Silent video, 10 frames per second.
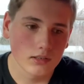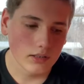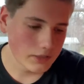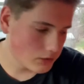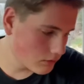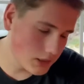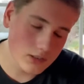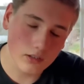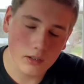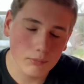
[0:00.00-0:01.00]
Like, you need
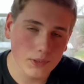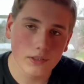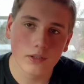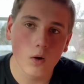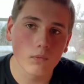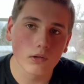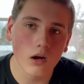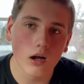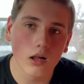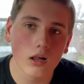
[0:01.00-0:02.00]
to completely
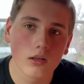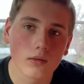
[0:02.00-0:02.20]
overhaul.